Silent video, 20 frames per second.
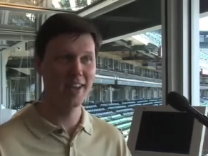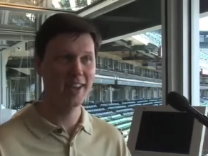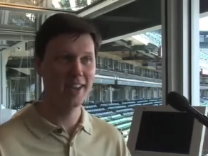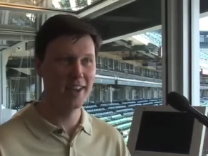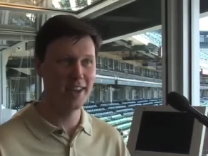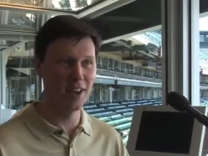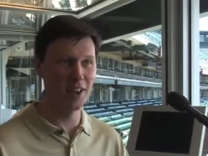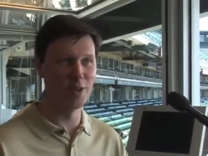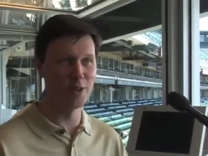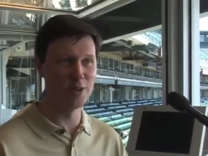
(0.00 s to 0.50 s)

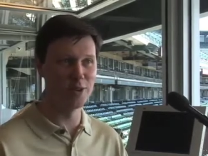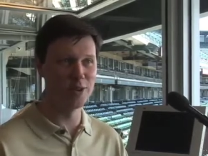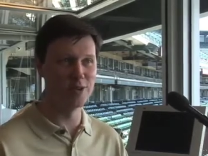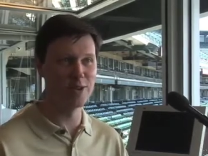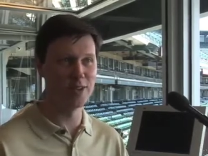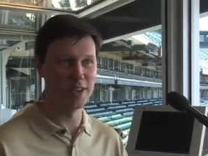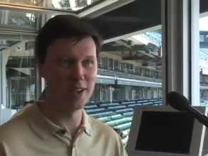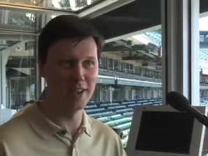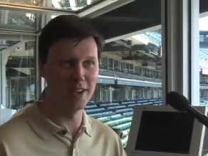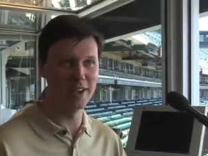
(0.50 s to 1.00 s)
In other words,
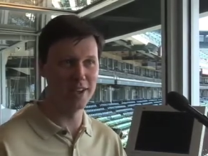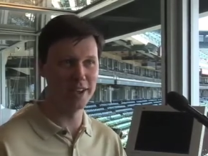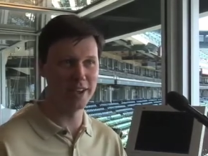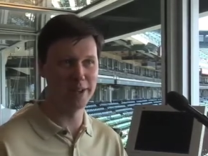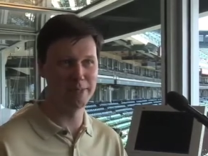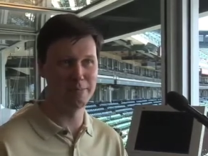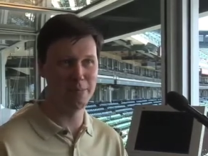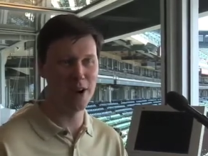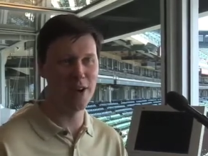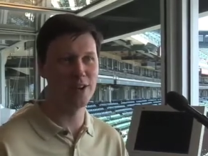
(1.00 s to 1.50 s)
the
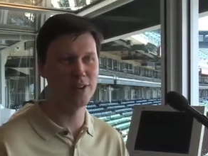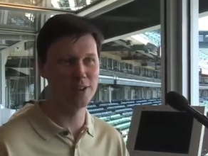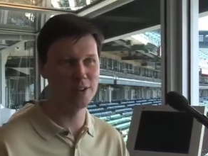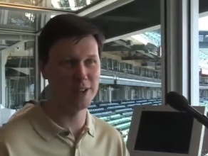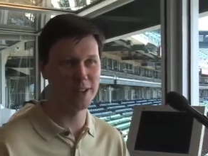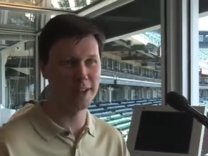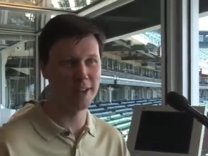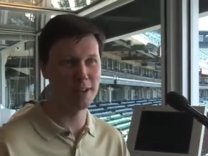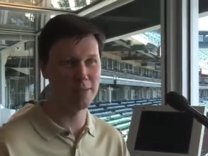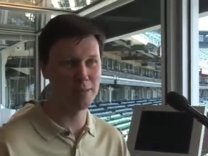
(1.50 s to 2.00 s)

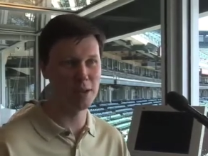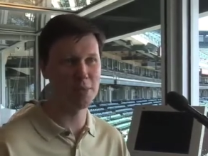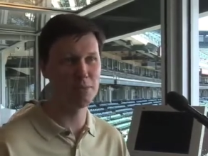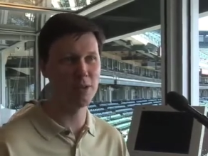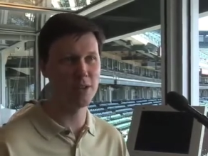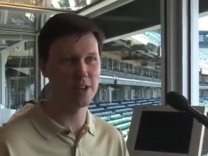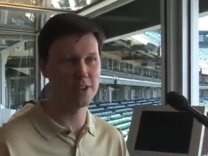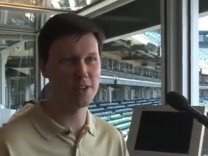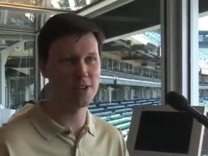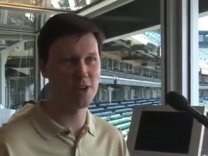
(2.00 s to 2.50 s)
comparison can be
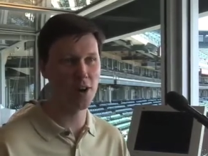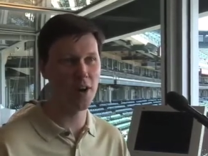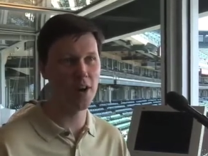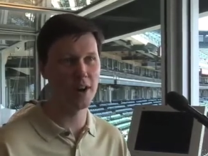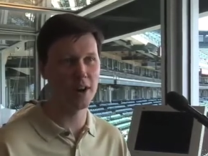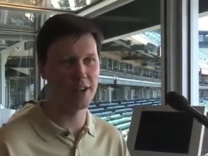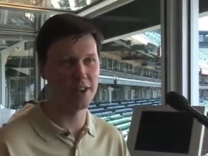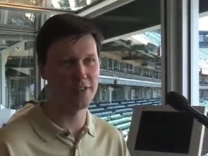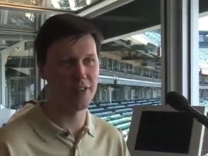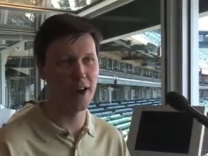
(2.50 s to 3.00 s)
pretty
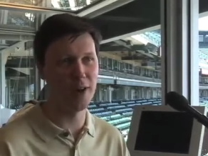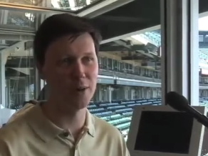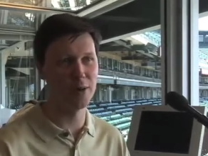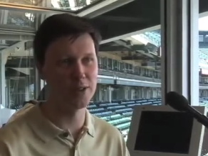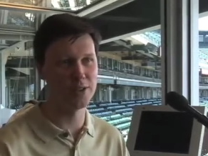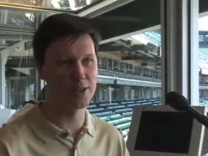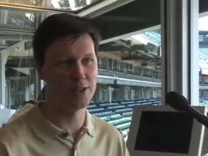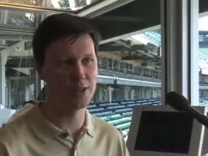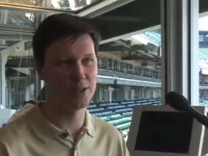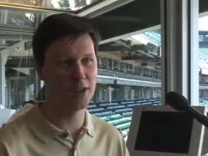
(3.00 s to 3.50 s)
stark if I
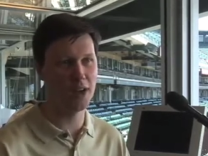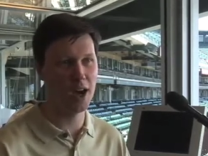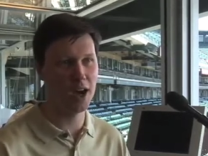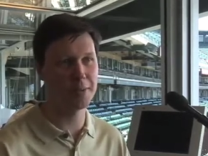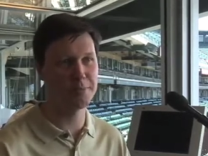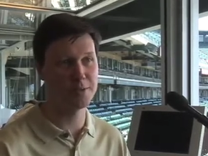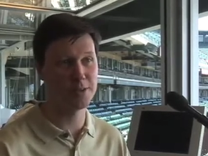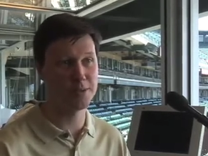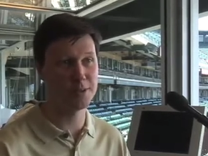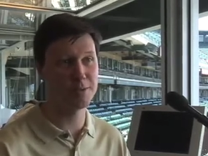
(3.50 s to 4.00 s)
wasn't
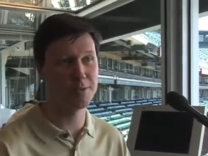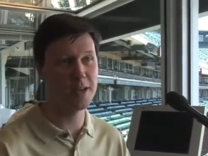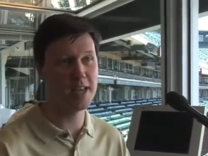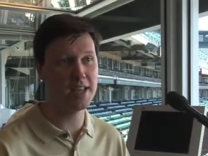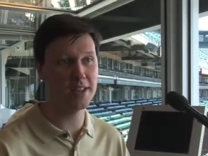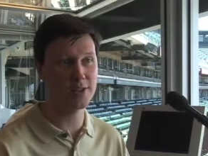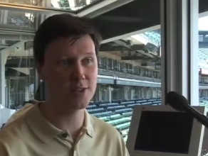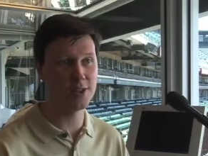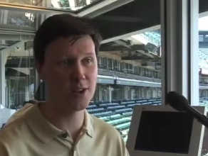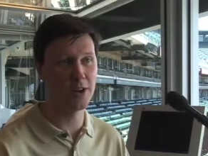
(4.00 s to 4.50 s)
up to
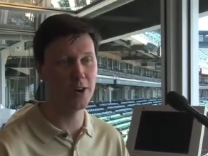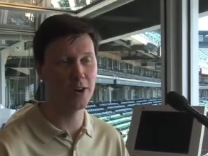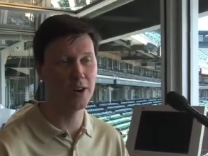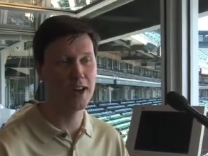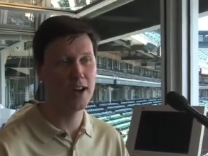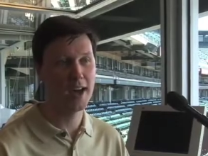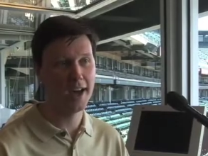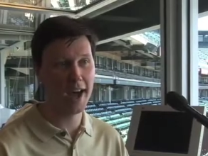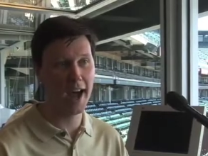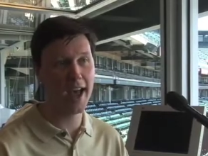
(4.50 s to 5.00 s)
speed. So
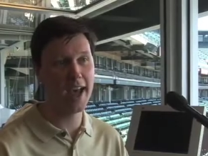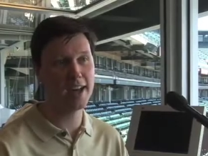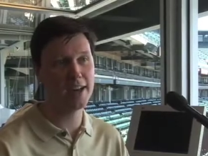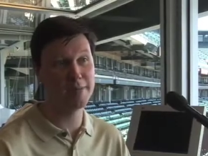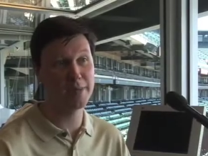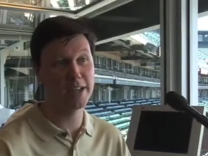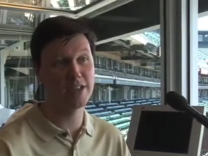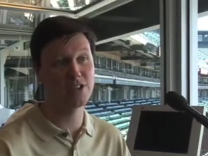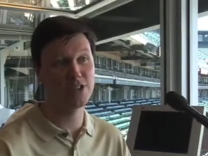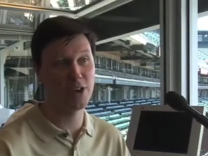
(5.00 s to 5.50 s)
I had to
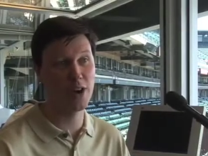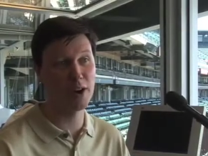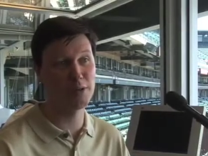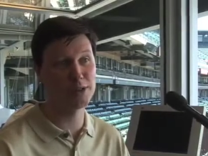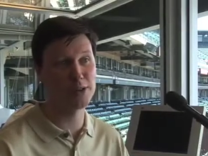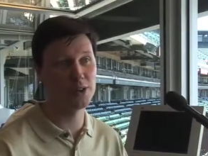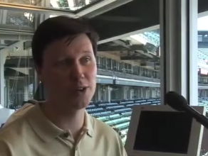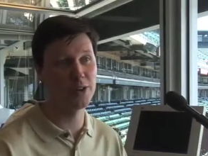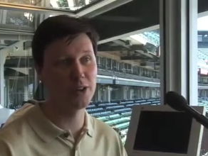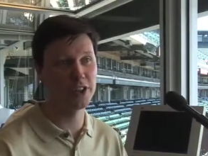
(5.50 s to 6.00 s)
make sure I
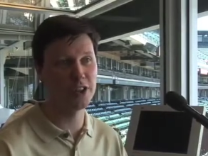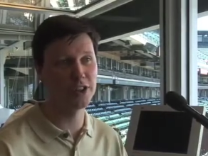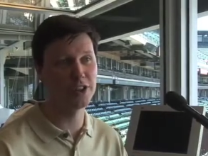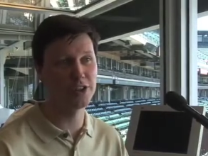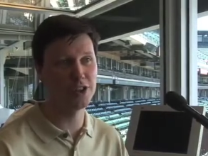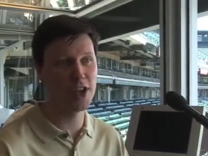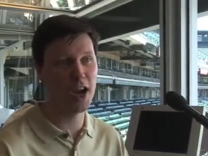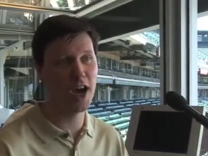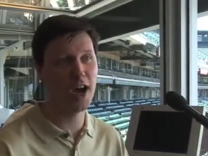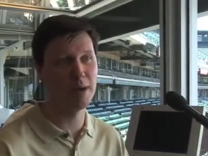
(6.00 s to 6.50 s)
was doing a good
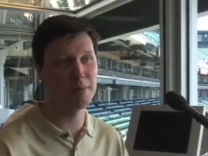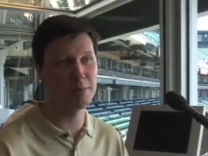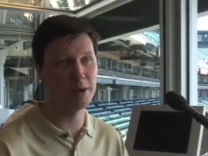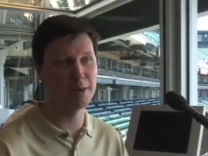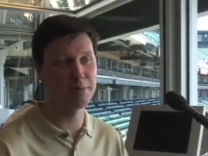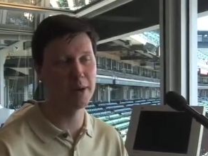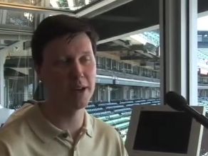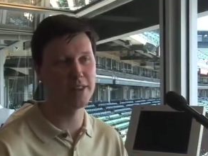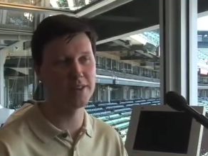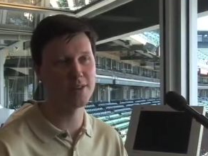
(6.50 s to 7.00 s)
job,
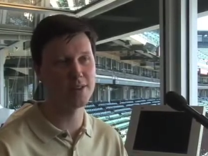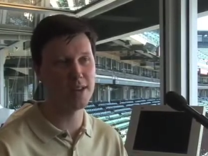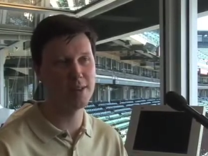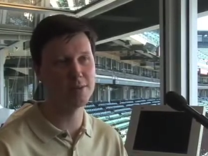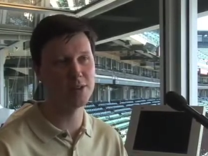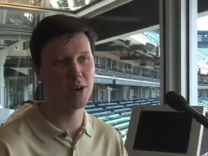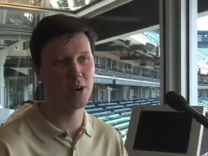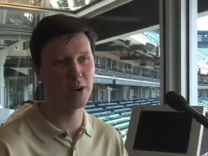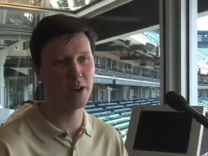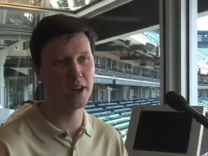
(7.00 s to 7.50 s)
but by the same
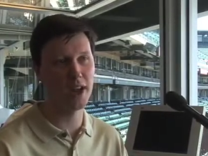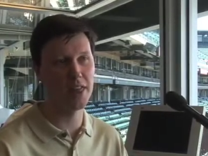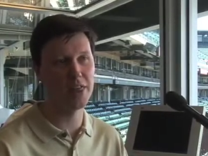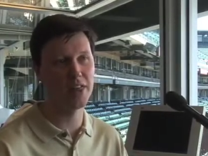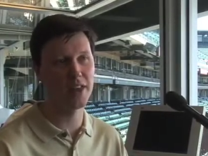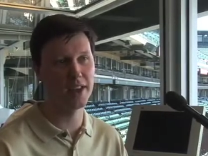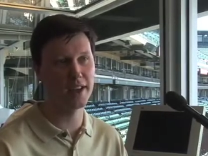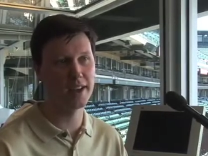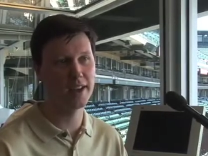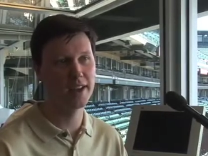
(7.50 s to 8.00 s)
token, I
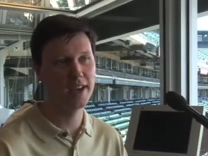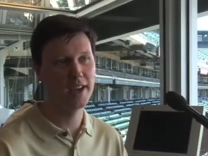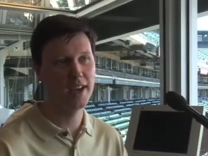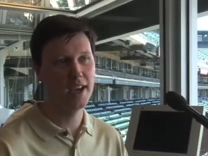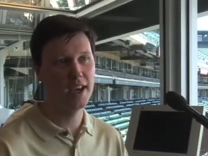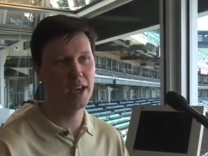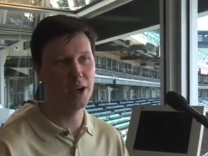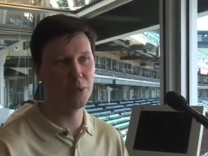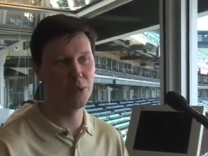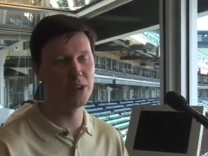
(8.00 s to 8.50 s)
think
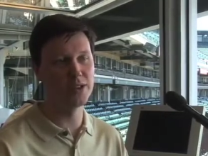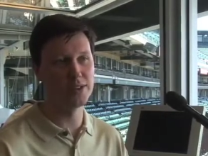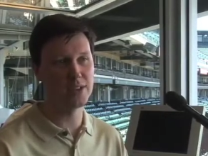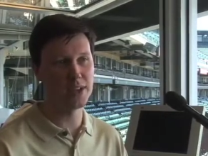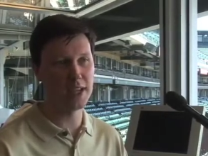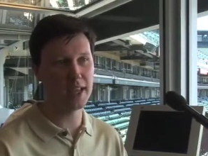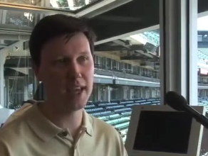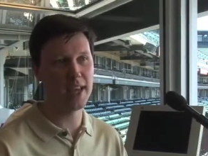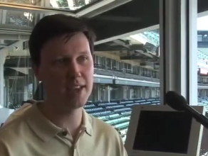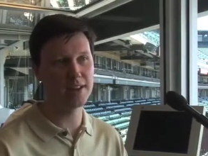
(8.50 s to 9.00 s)
it was the
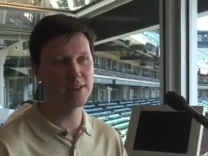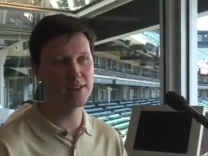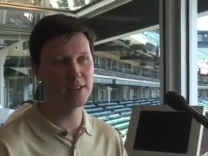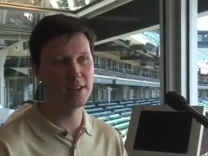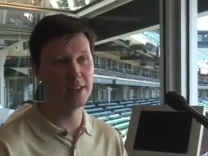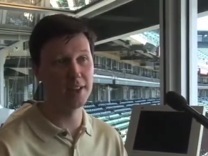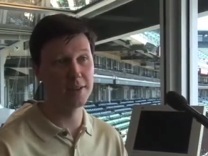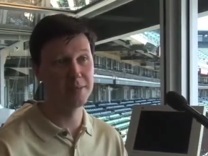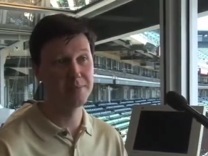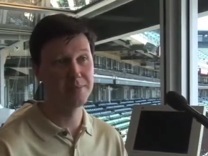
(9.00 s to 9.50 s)
case
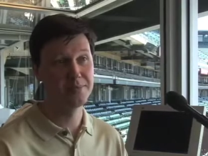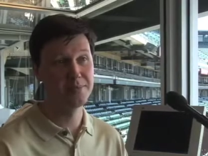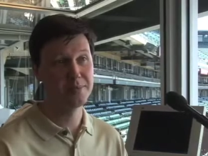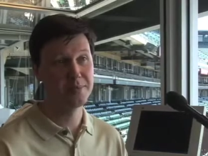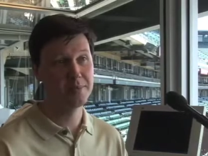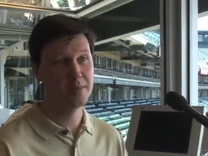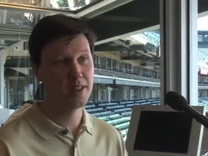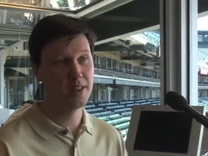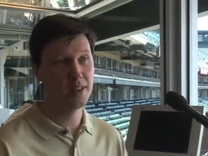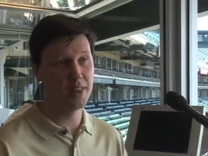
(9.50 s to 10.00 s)
that
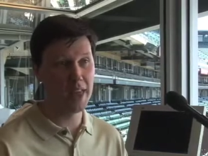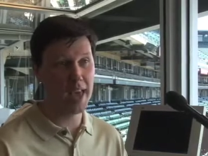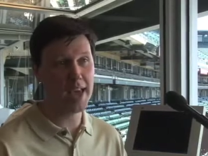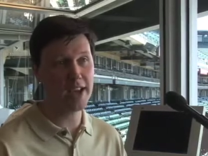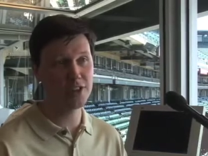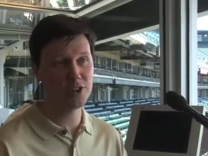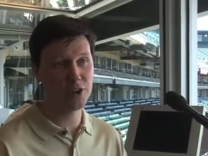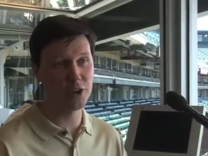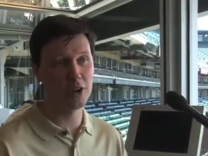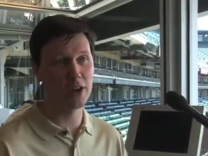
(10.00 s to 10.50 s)
they
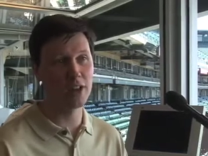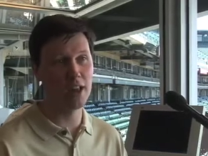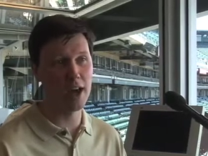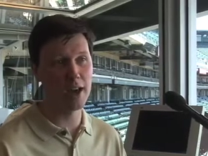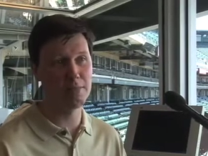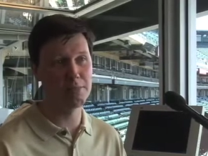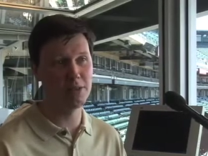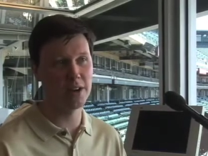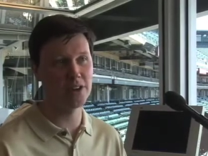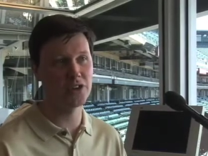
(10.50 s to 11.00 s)
took a lot
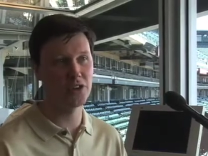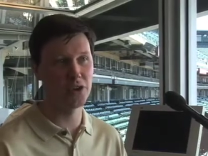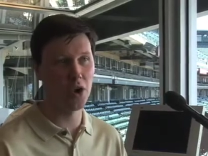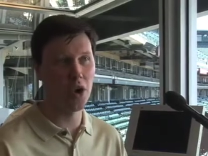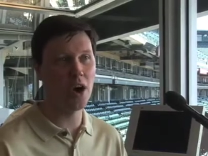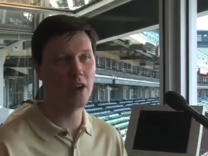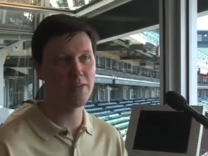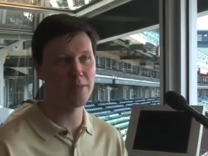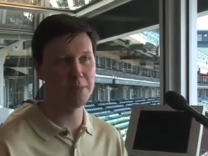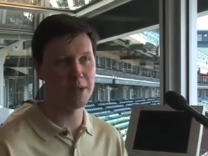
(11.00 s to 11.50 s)
of pressure
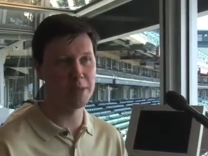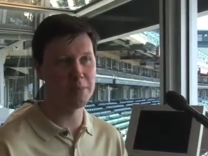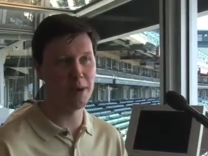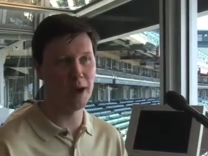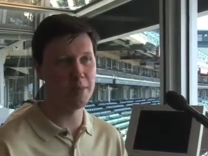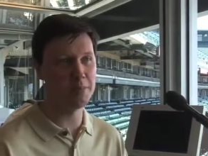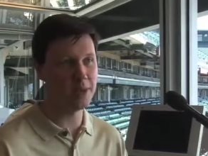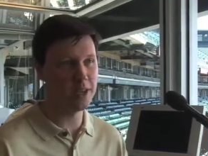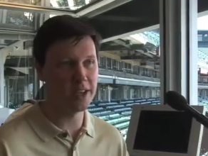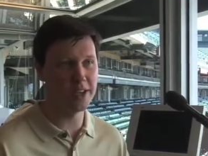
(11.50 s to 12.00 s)
off me
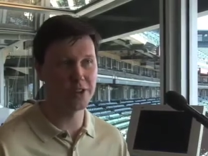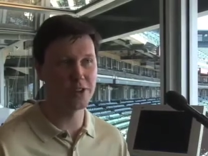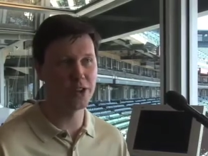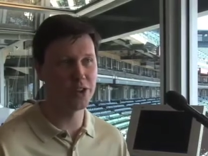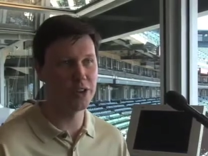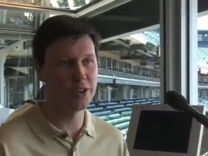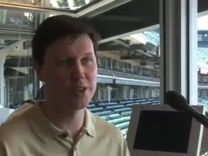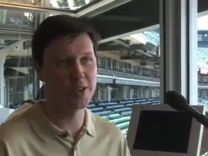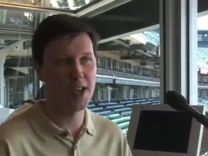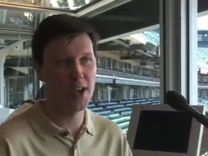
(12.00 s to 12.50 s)
by being as
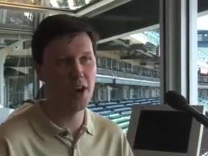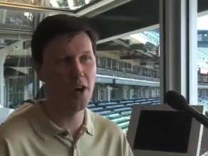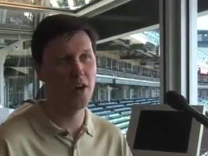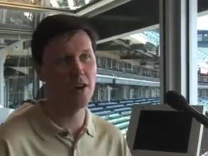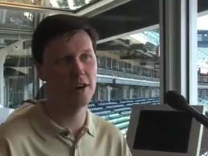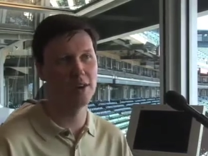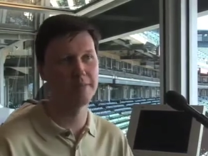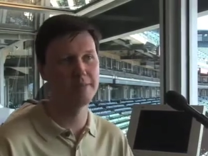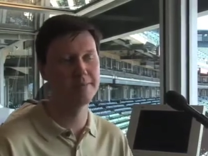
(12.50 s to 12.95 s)
good as they are.